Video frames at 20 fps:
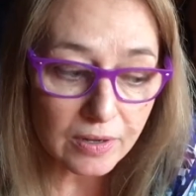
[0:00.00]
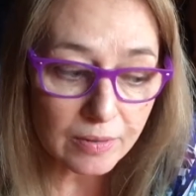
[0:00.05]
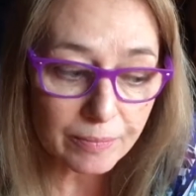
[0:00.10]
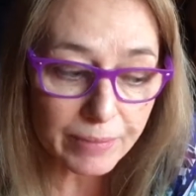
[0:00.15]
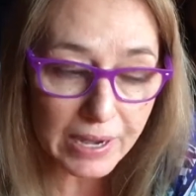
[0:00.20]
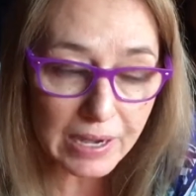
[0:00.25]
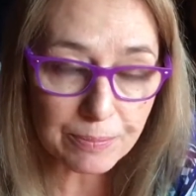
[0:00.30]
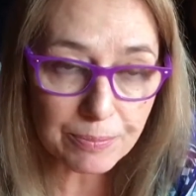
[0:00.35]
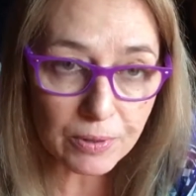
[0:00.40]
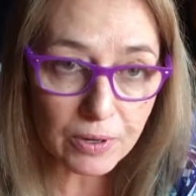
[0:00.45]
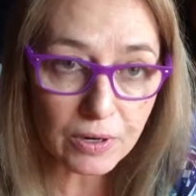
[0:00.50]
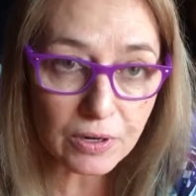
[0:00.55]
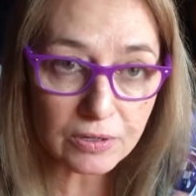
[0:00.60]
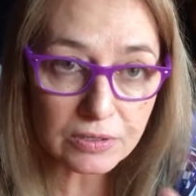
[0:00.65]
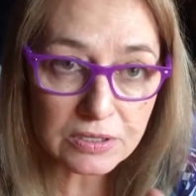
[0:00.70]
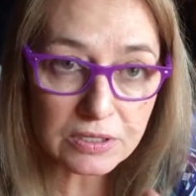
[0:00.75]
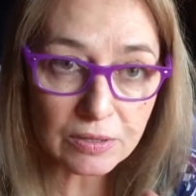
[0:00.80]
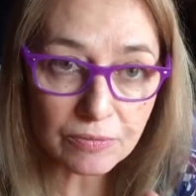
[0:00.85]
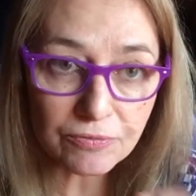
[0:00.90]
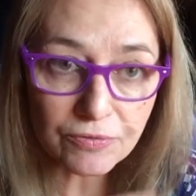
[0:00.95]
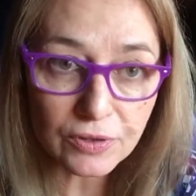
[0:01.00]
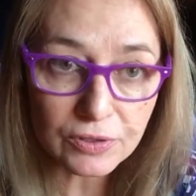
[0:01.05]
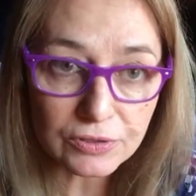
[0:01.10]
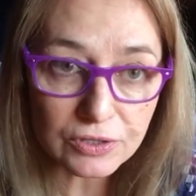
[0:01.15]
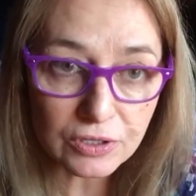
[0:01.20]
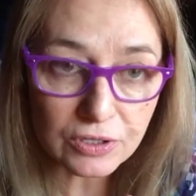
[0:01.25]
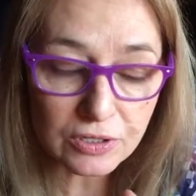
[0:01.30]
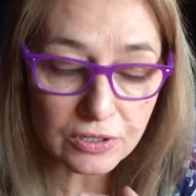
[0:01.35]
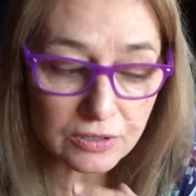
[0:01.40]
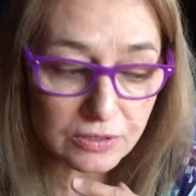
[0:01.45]
paper, some
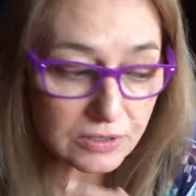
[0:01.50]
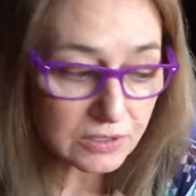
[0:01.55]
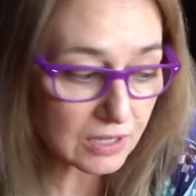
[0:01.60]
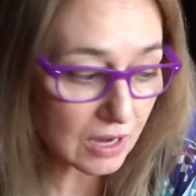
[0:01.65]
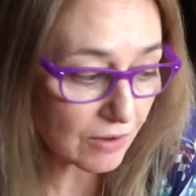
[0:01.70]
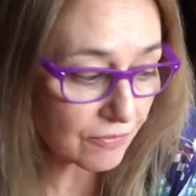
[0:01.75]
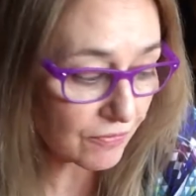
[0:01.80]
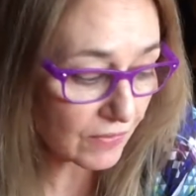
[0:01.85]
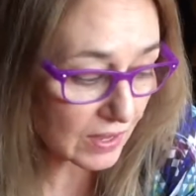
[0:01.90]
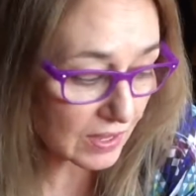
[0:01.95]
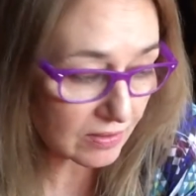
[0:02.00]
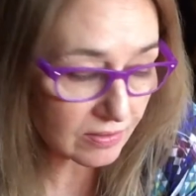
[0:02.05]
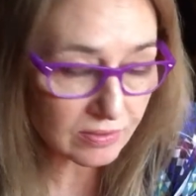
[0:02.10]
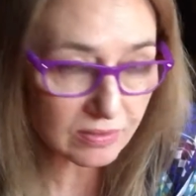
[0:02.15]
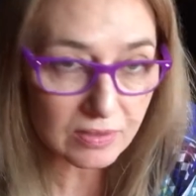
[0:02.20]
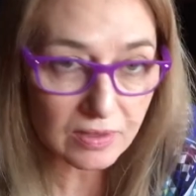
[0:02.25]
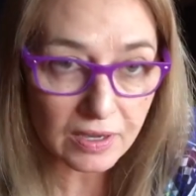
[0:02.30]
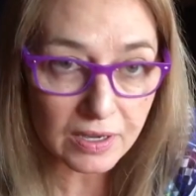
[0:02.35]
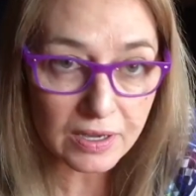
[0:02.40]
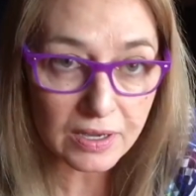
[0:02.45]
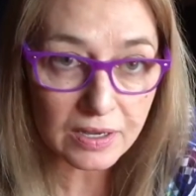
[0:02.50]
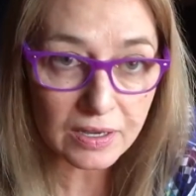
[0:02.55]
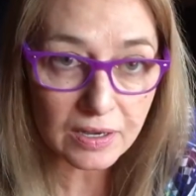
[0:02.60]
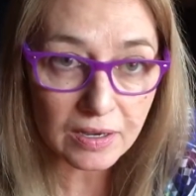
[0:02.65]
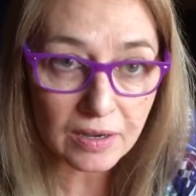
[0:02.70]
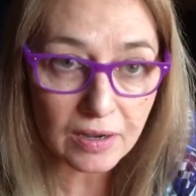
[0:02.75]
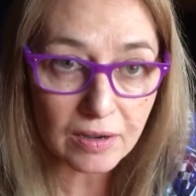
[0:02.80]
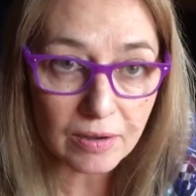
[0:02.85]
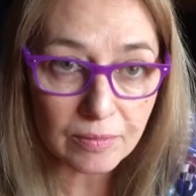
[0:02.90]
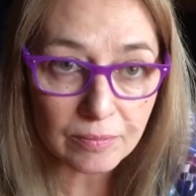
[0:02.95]
filter stuff in
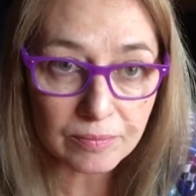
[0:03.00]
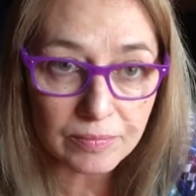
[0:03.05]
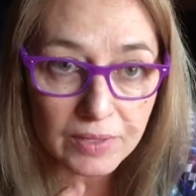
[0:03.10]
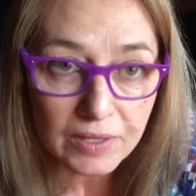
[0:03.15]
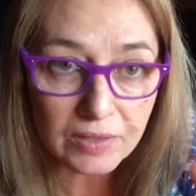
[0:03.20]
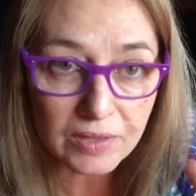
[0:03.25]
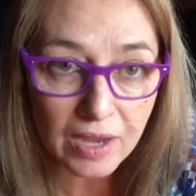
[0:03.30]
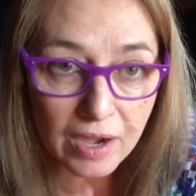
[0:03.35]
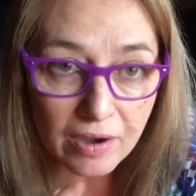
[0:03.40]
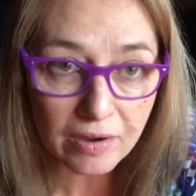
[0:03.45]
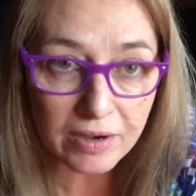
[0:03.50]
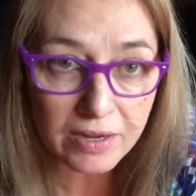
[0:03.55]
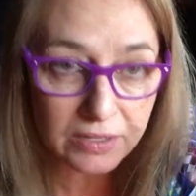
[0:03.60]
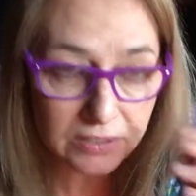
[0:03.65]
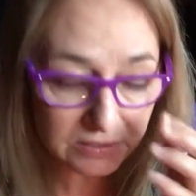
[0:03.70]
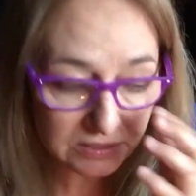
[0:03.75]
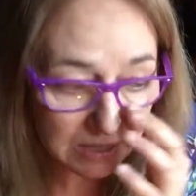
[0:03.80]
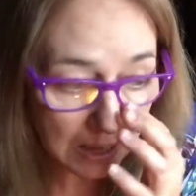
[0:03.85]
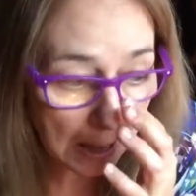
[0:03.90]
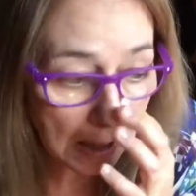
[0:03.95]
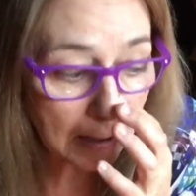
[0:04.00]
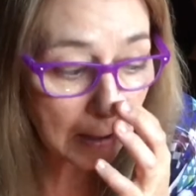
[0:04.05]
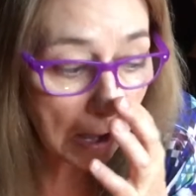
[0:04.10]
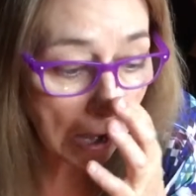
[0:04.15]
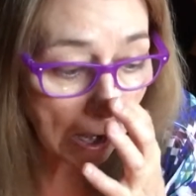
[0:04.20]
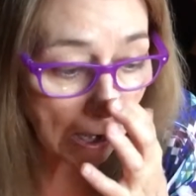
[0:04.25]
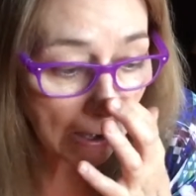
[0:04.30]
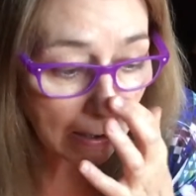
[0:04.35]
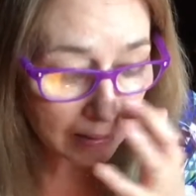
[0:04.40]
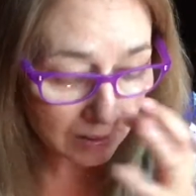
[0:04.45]
the areas that
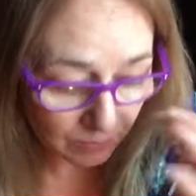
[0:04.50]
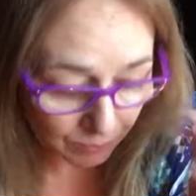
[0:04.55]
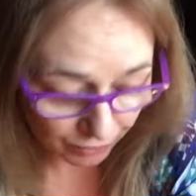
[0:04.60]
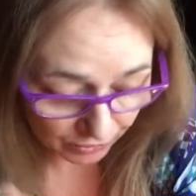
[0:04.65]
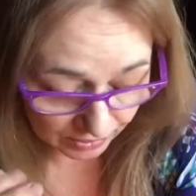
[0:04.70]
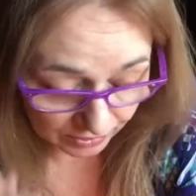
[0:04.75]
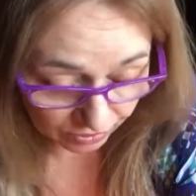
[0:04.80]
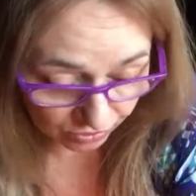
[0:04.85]
you breathe